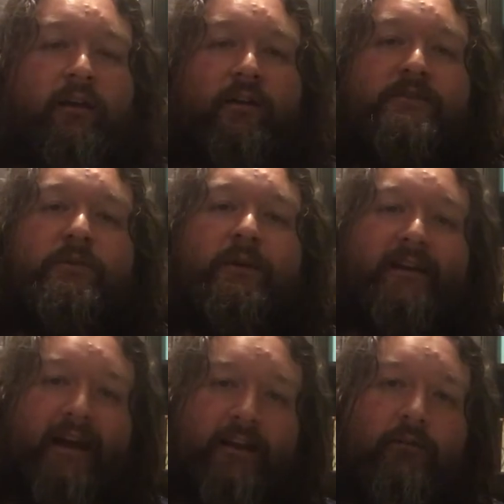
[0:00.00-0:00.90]
So
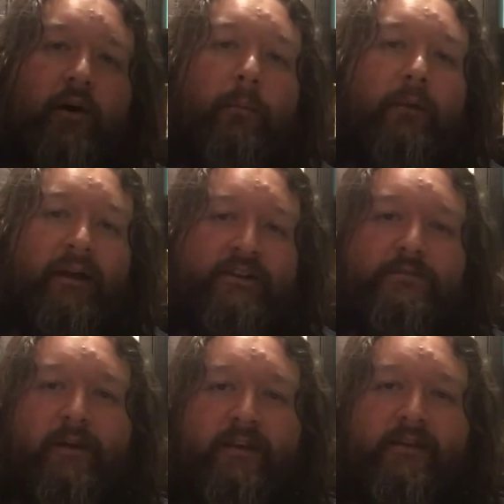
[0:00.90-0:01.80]
again, you've got Blanche
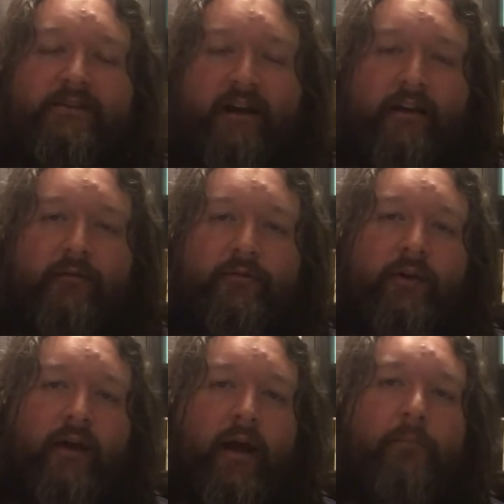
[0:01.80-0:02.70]
being this kind of
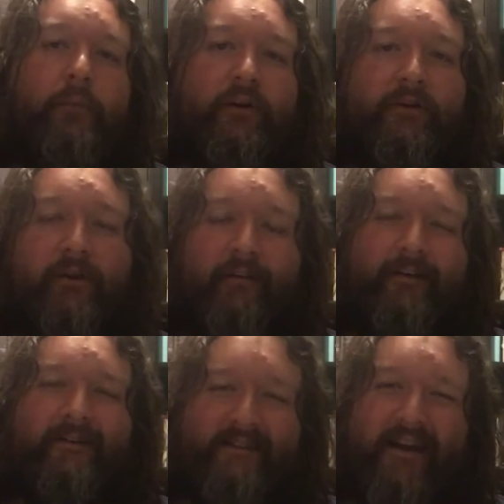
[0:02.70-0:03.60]
embodiment of
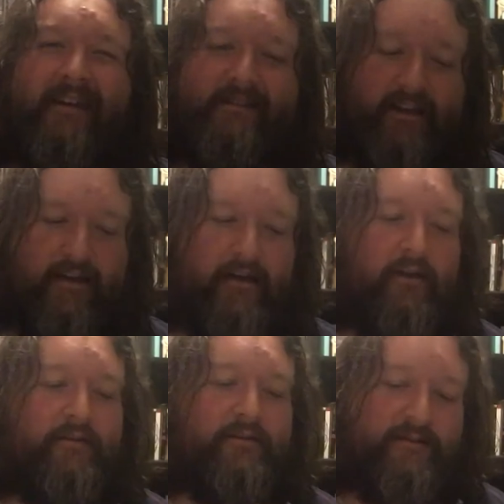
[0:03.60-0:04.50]
anxiety,
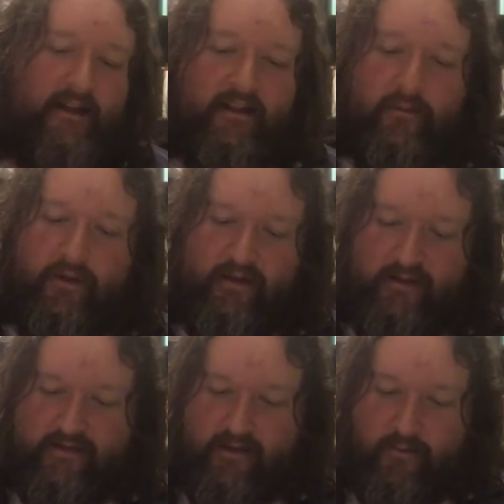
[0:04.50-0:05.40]
Stella being
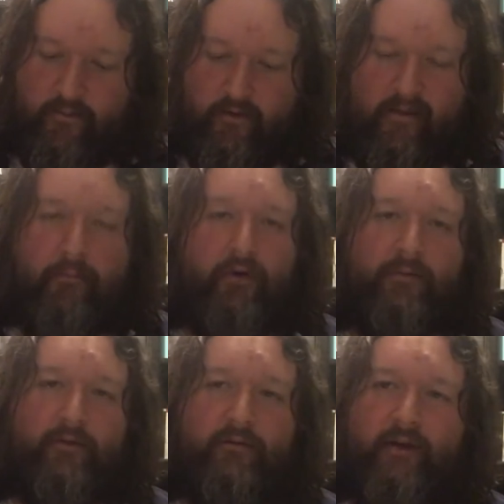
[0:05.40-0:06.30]
this
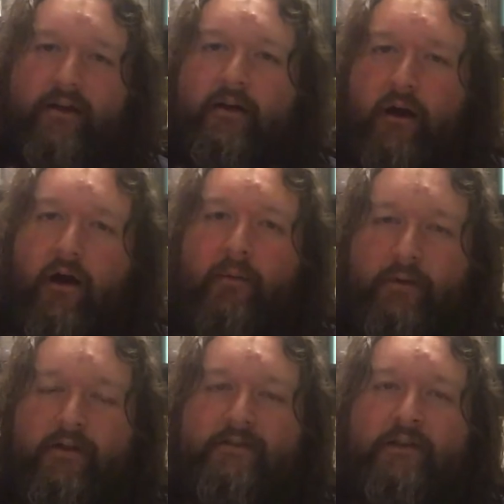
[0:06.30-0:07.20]
embodiment of kind of
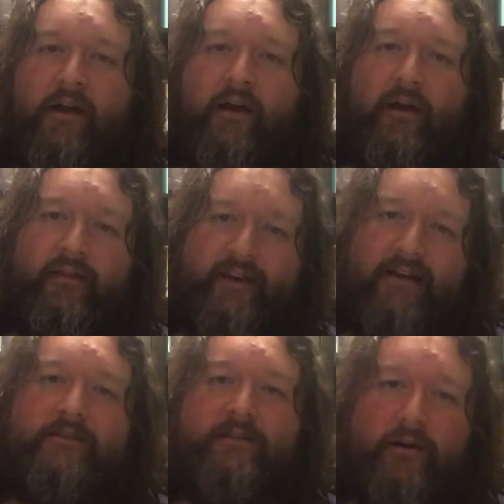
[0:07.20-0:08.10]
calmness. And
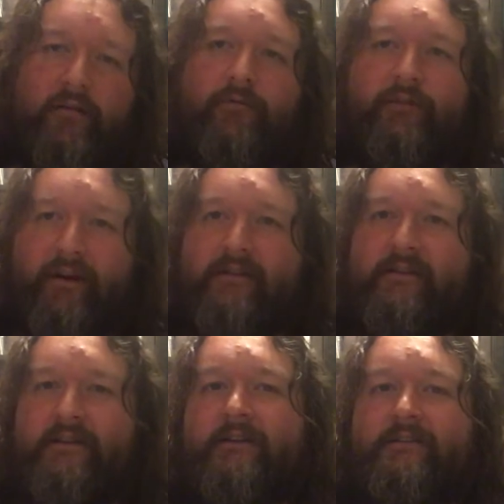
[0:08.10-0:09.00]
that's the conflict
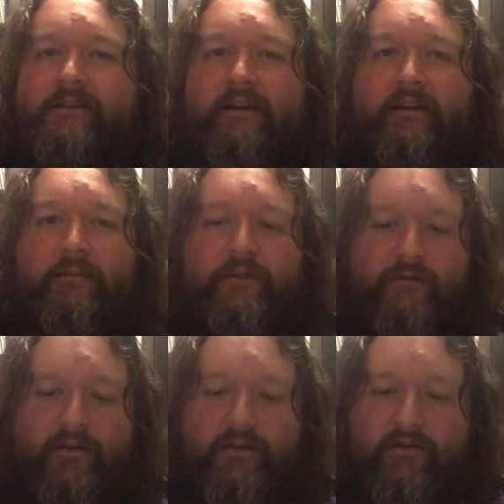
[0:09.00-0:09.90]
in this scene
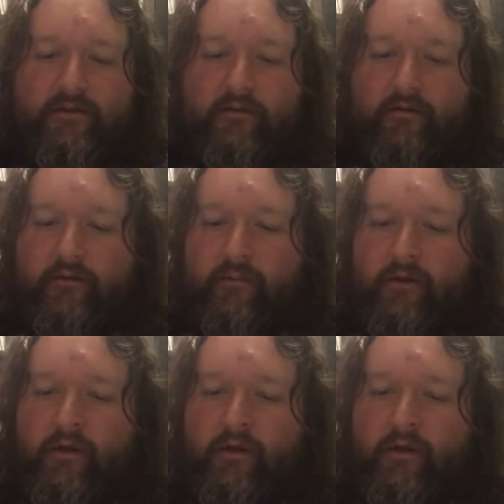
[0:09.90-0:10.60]
between the two of them.